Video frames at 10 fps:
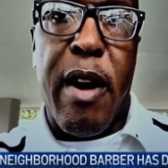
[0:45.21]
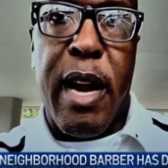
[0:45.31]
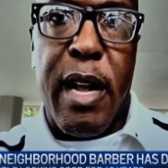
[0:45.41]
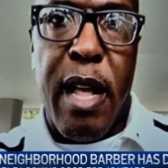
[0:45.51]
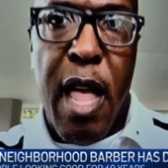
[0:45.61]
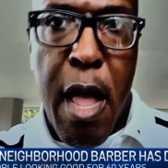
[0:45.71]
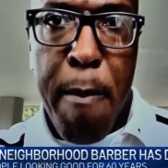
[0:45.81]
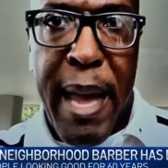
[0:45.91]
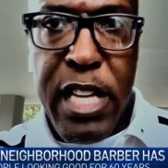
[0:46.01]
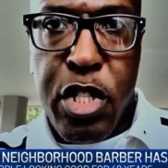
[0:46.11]
area,
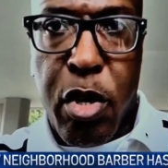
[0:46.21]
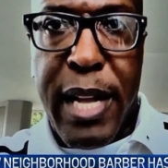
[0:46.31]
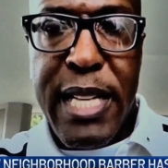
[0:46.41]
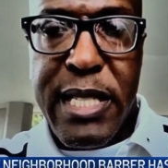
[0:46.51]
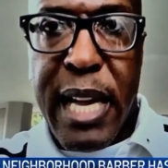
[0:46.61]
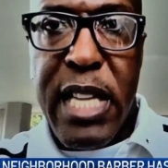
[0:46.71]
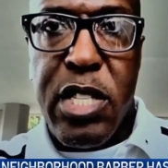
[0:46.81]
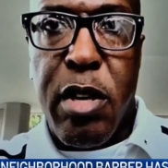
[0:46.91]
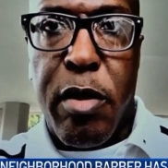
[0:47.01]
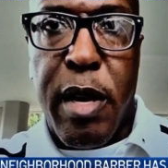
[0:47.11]
making sure they stay
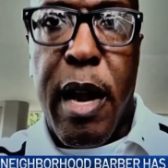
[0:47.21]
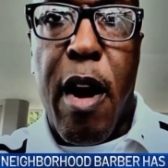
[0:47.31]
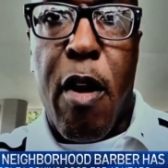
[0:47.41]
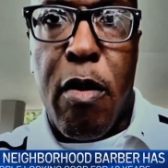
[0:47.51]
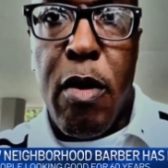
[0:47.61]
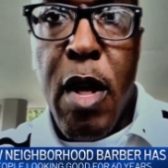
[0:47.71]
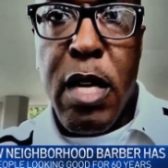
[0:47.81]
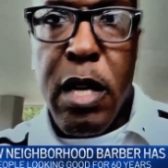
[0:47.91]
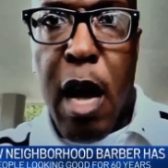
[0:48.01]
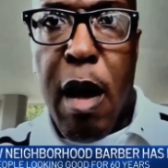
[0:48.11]
on a narrow,
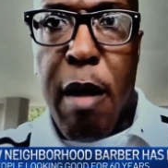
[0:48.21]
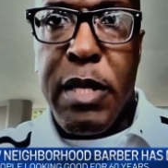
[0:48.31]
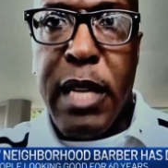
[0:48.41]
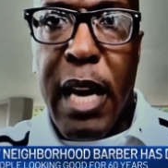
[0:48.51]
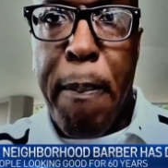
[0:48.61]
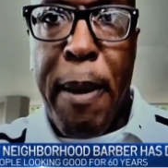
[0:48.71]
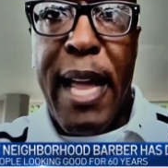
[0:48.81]
steady